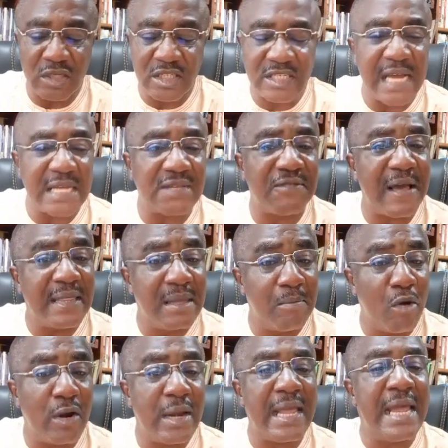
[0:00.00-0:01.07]
just transfer the
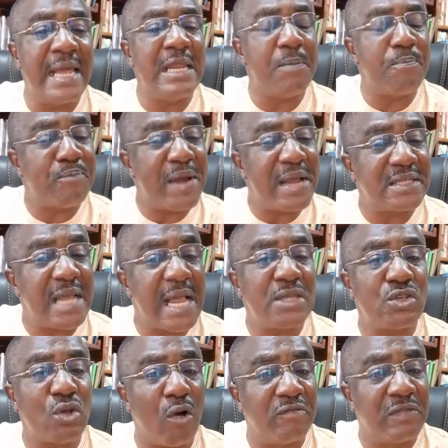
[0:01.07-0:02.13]
money in the
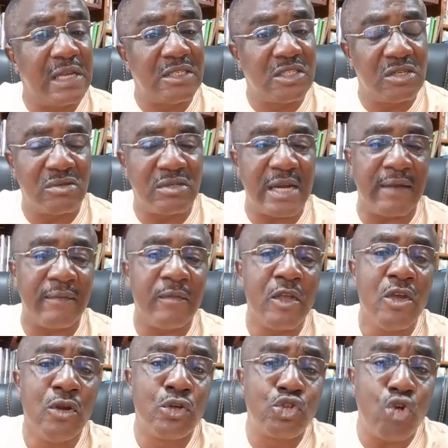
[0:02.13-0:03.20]
presence of the children
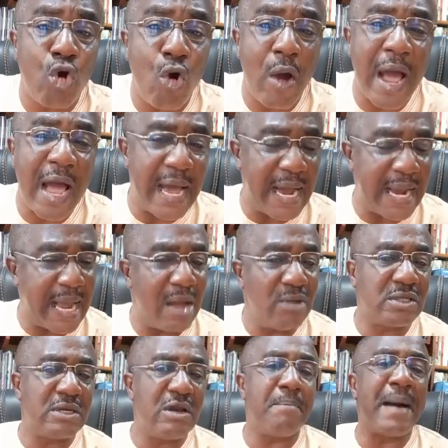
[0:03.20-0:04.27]
to her
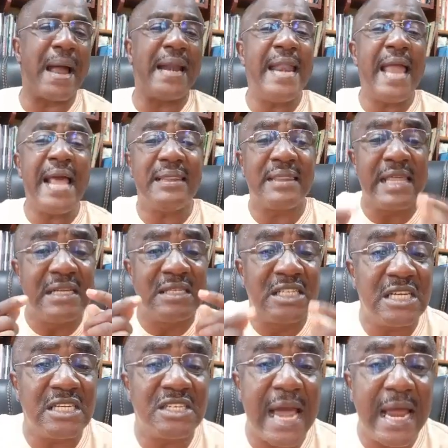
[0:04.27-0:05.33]
account number. Let the
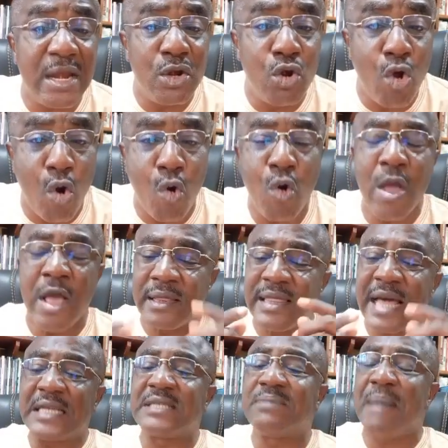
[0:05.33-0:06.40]
children know
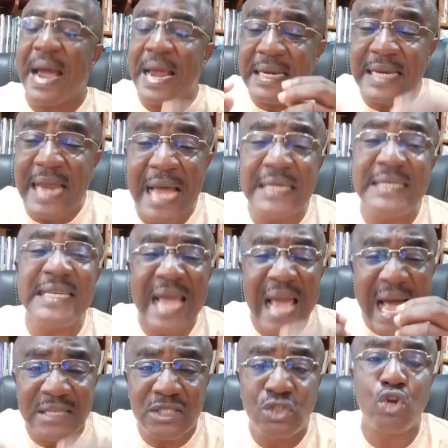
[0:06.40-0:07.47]
that my daddy
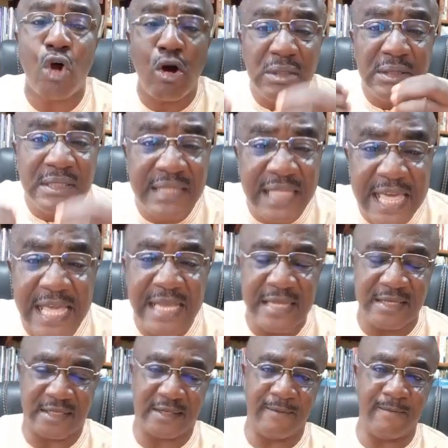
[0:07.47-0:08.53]
has done
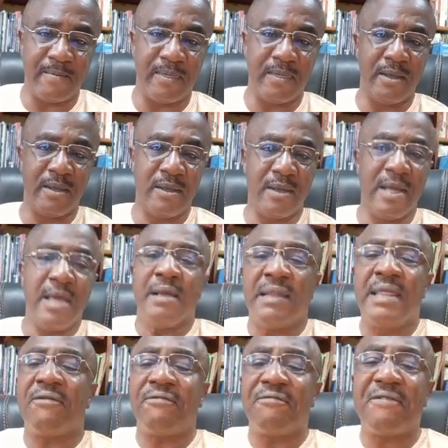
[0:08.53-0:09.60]
this.
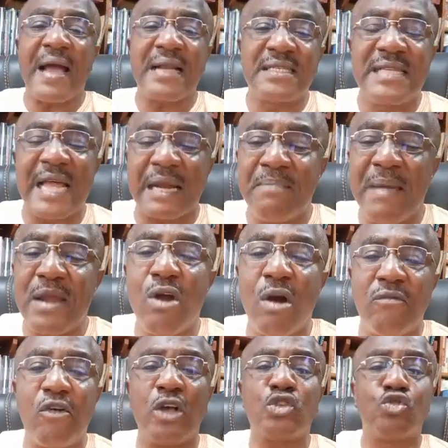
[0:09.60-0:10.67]
The fact that many
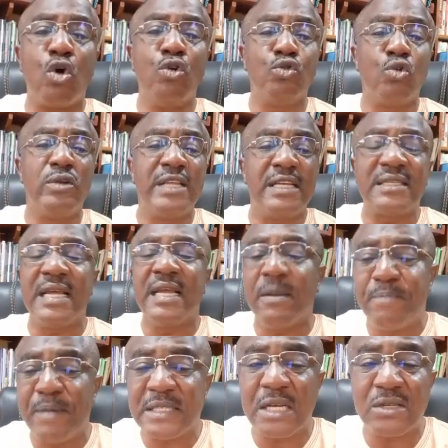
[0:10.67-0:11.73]
of us don't do this thing in
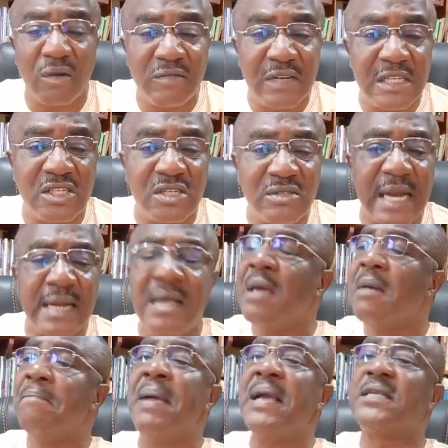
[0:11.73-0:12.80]
the presence of the children
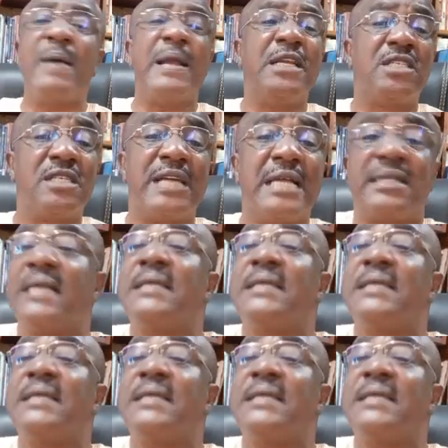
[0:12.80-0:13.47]
makes many children